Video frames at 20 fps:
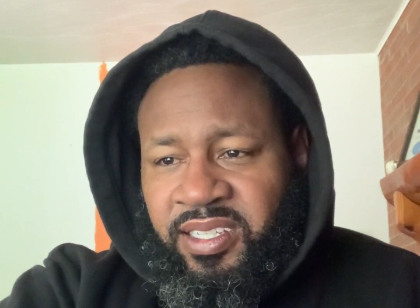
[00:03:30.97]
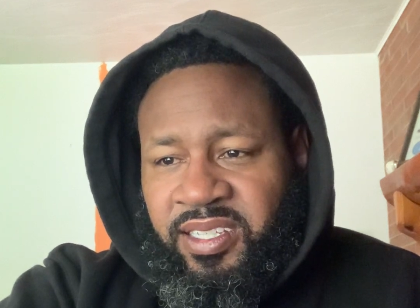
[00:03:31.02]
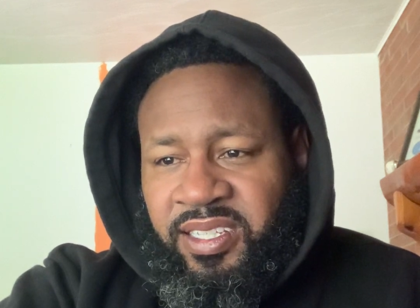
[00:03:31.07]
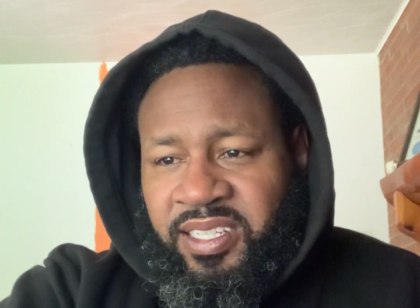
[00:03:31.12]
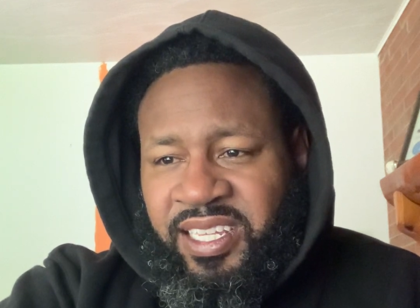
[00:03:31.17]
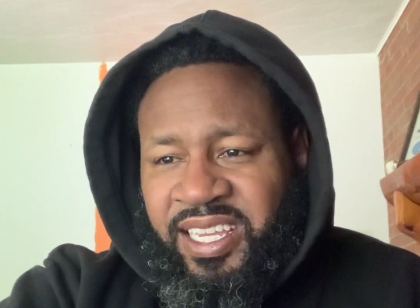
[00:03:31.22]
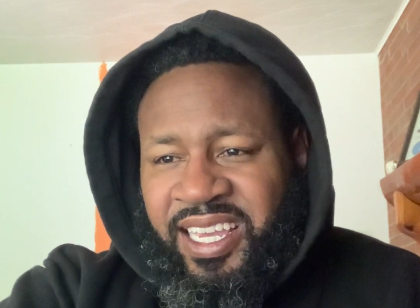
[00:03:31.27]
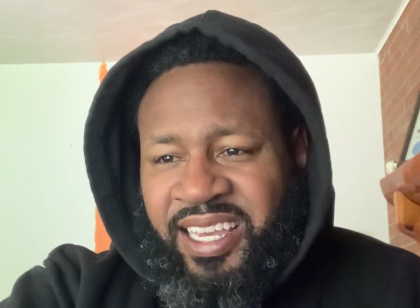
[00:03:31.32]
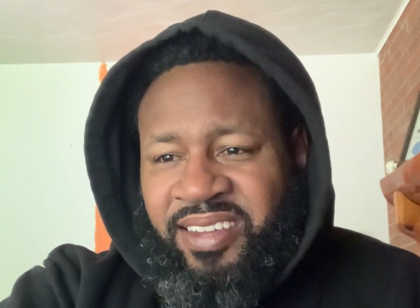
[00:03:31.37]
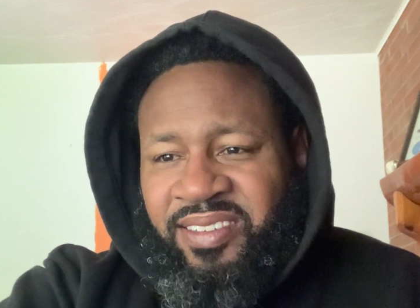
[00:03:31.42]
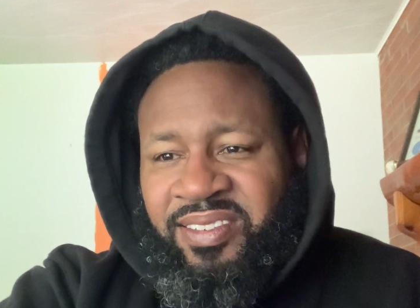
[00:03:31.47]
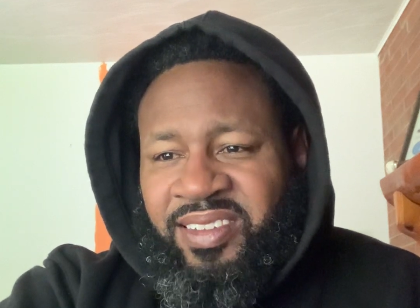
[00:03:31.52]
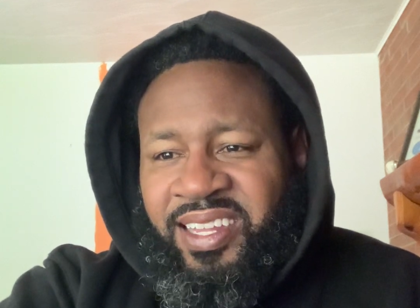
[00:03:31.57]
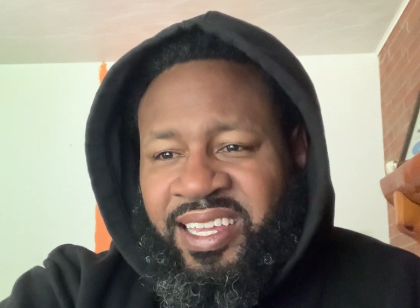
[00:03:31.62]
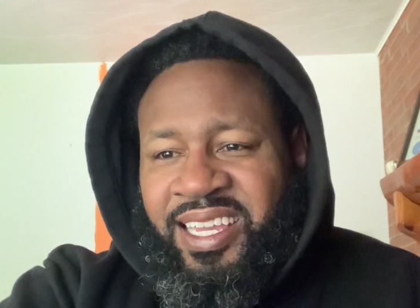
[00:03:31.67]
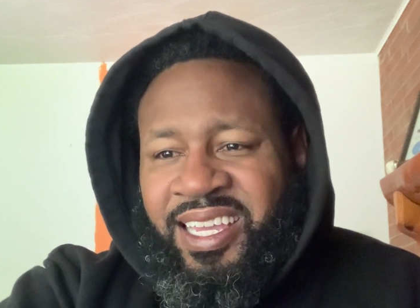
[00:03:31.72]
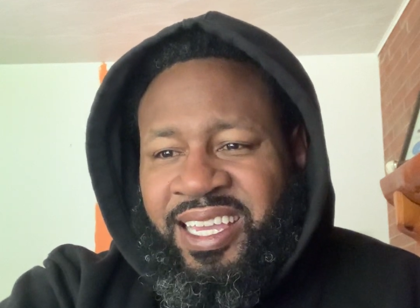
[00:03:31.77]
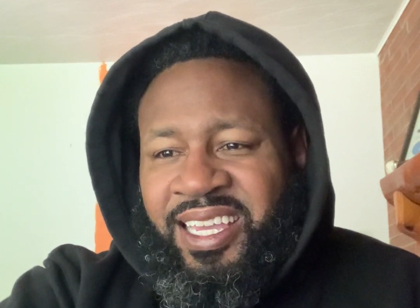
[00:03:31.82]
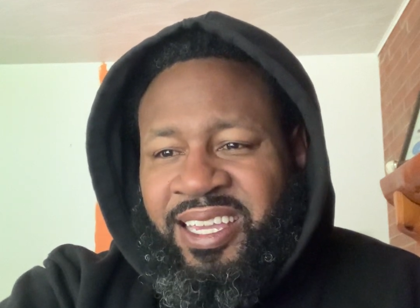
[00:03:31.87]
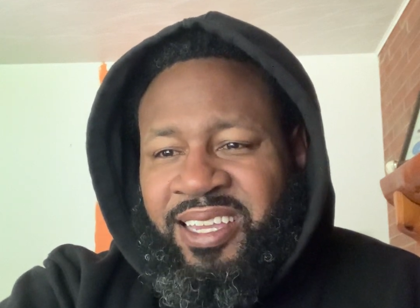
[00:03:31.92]
They have
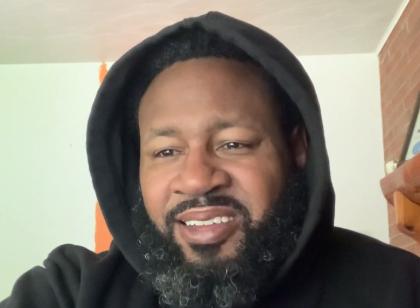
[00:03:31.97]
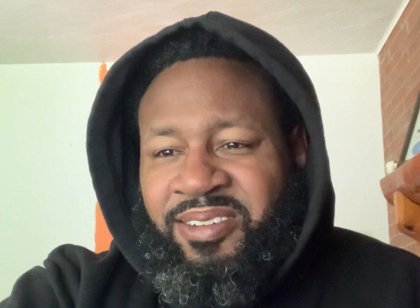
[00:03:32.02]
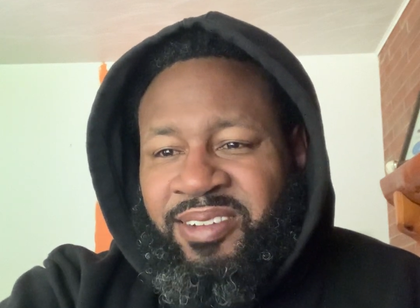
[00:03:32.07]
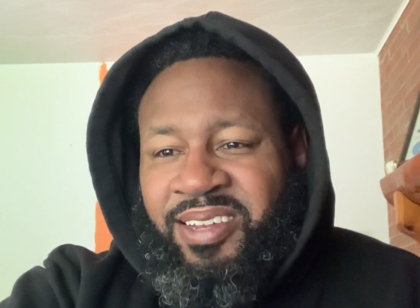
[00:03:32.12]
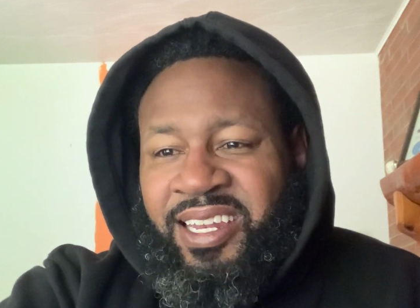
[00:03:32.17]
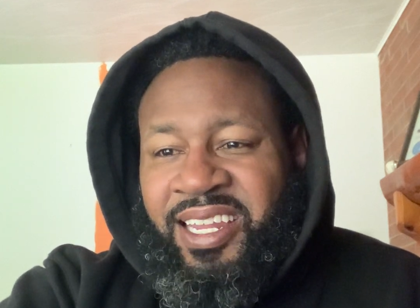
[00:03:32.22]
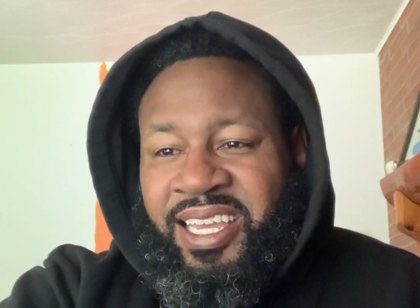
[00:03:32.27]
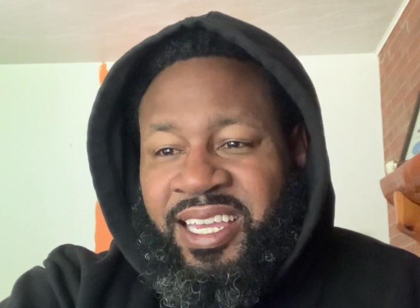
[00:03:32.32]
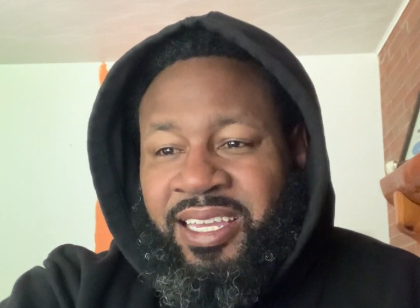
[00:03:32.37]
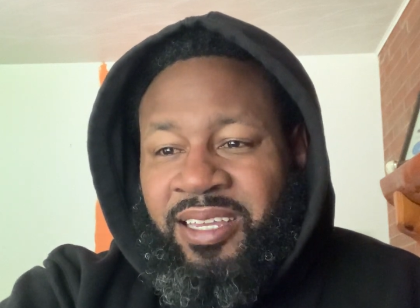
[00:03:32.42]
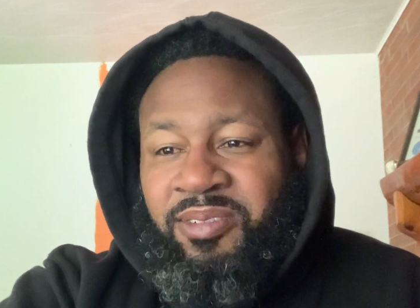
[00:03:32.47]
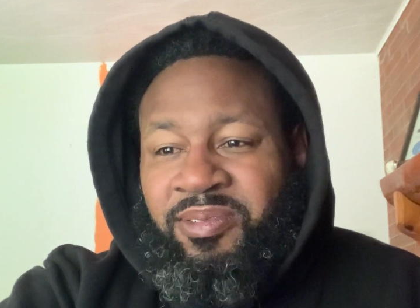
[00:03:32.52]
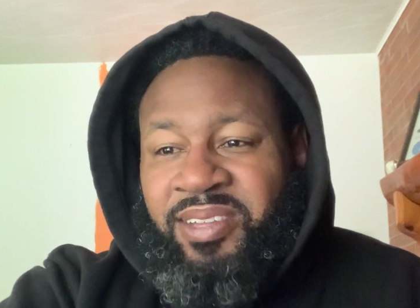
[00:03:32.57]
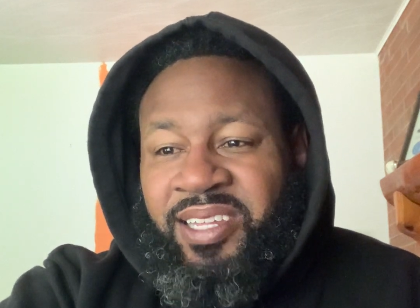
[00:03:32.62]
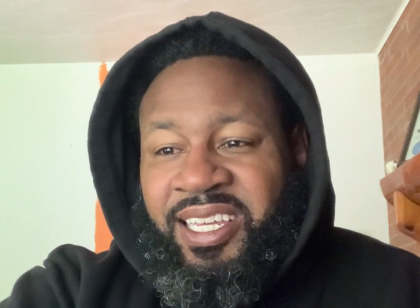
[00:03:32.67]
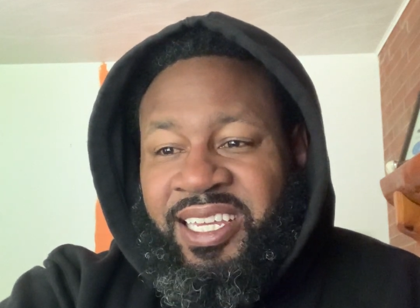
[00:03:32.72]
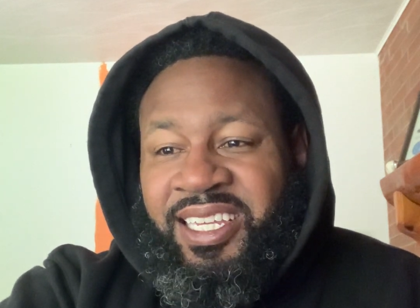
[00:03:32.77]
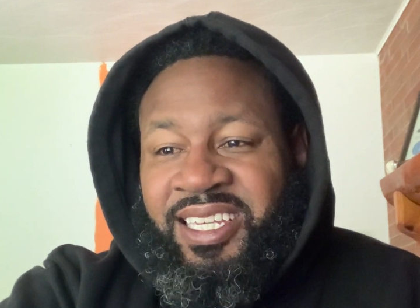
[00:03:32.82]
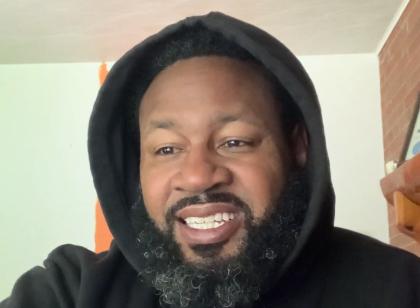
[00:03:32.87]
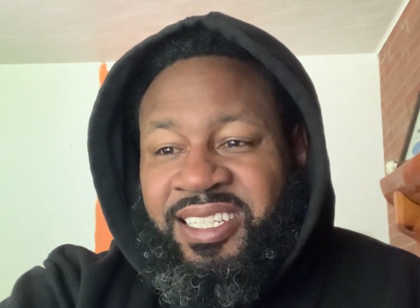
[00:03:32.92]
lane, named
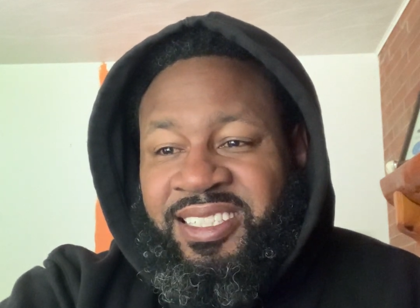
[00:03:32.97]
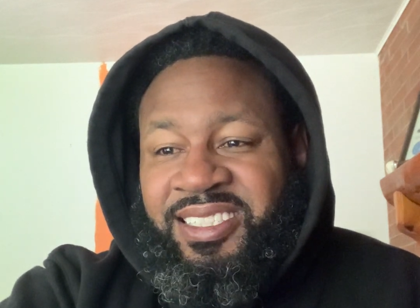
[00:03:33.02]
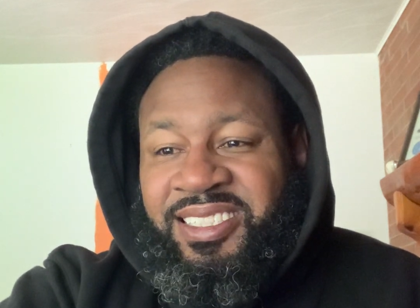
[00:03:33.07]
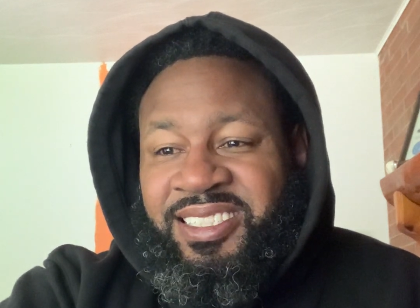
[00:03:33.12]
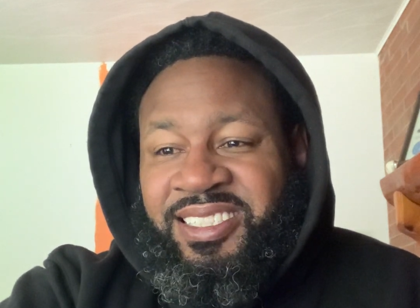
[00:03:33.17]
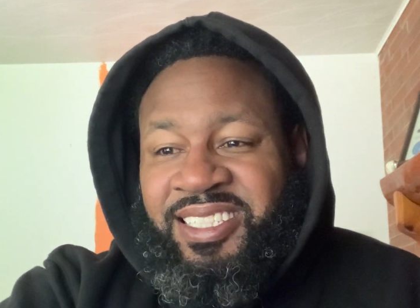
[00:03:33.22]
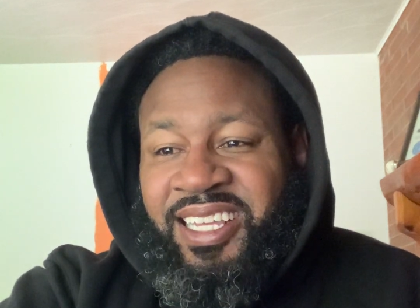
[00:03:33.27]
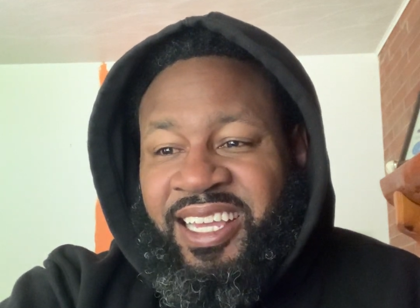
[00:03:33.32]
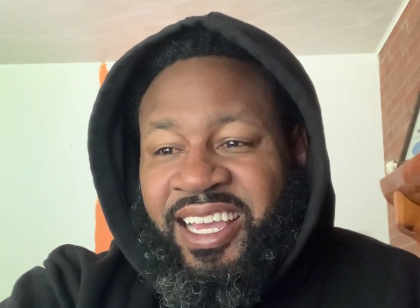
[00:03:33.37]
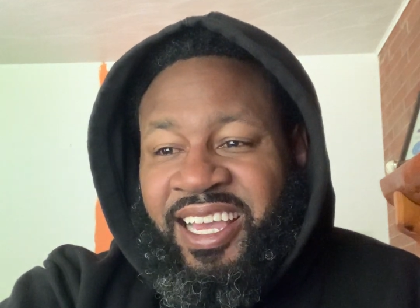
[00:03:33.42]
lands